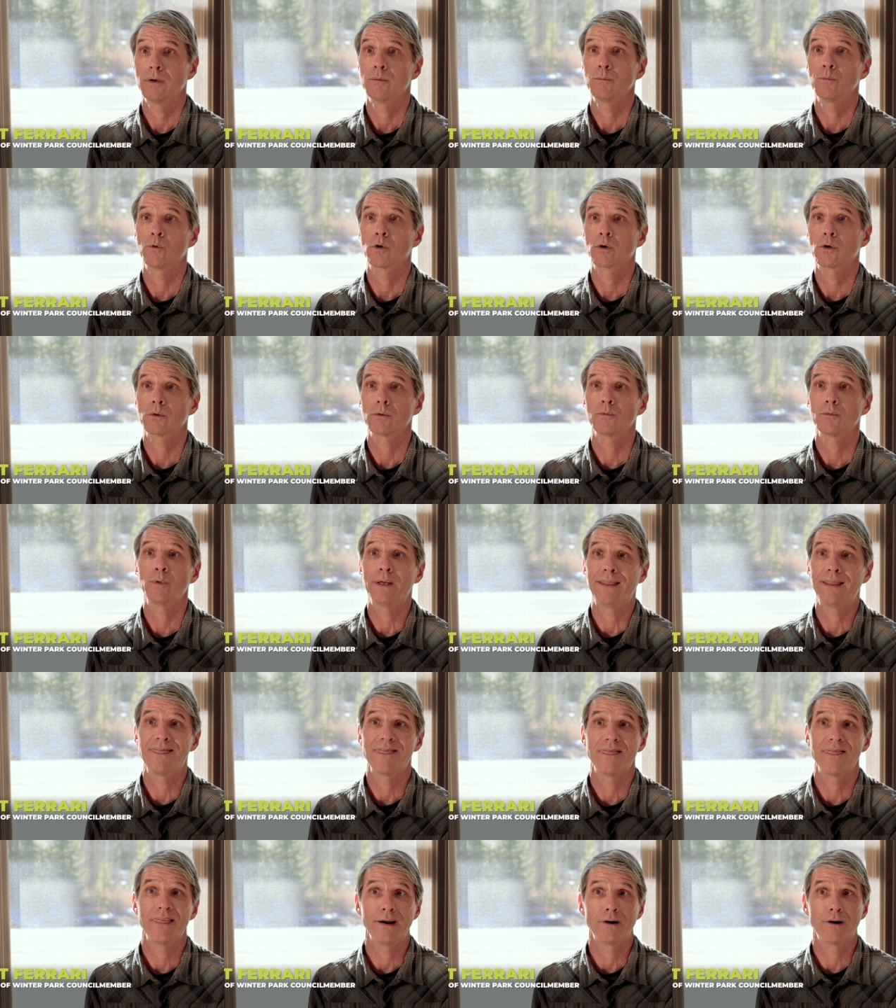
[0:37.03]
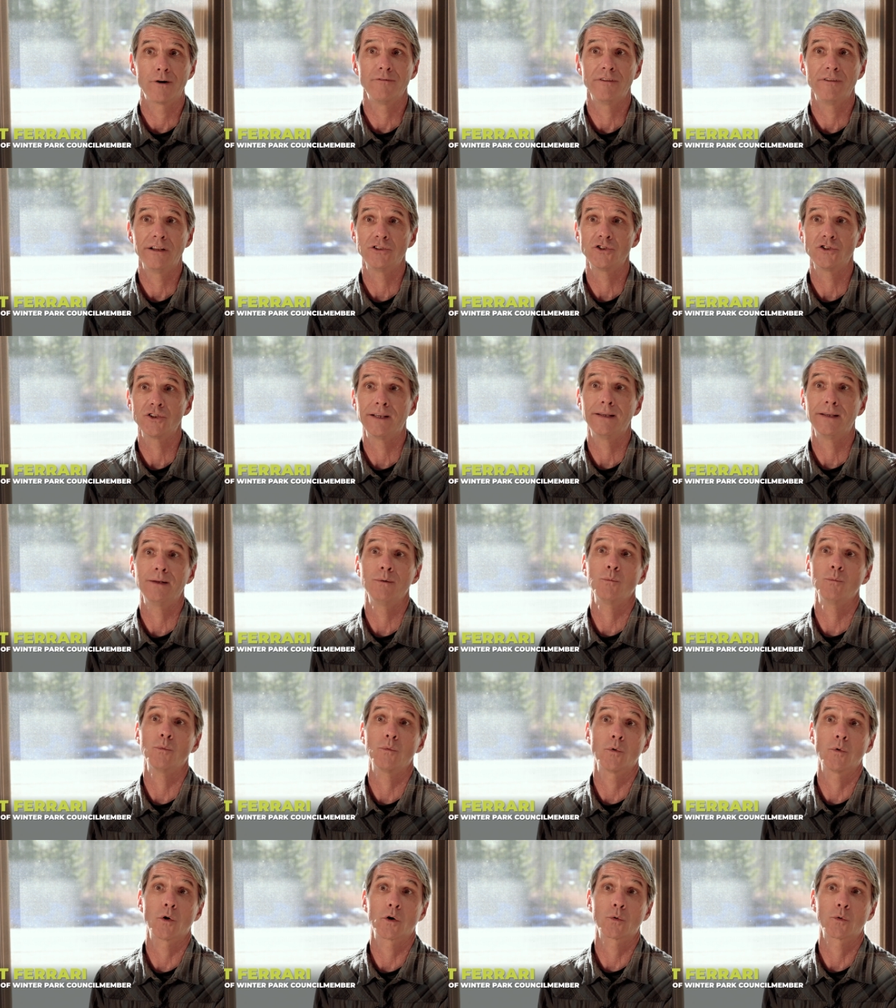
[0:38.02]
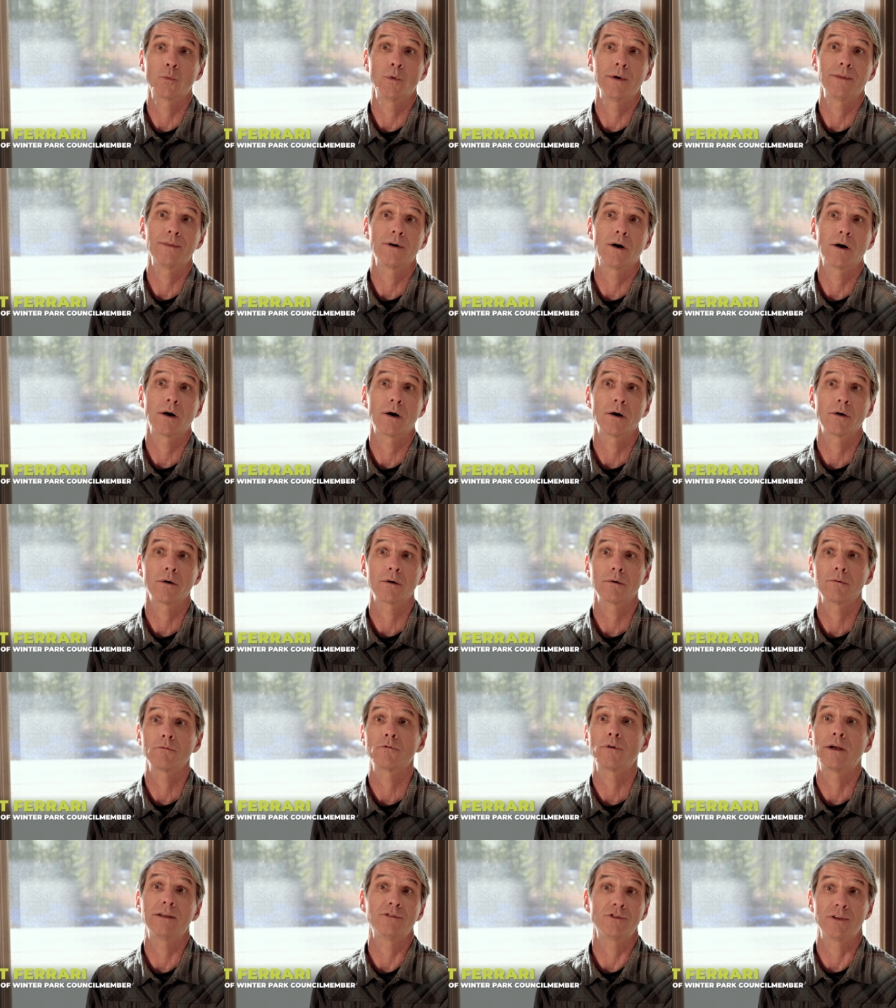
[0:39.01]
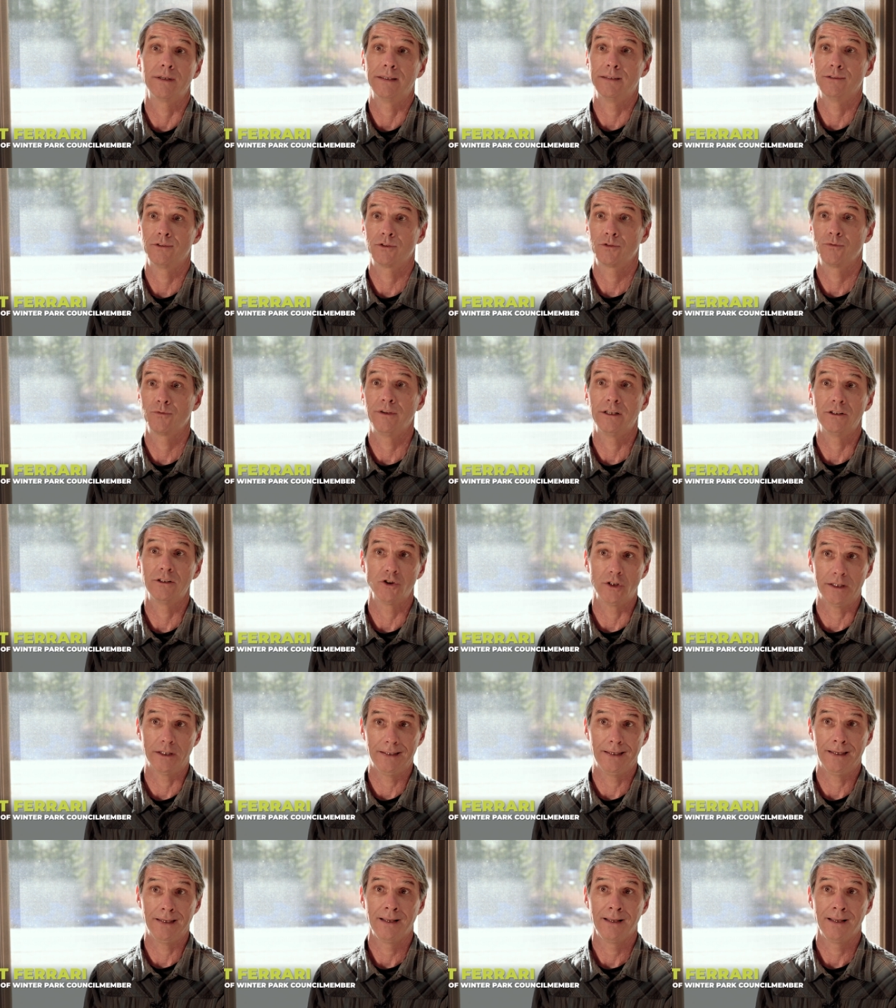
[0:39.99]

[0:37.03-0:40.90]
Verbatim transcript: work with their vision, work with our residents' vision,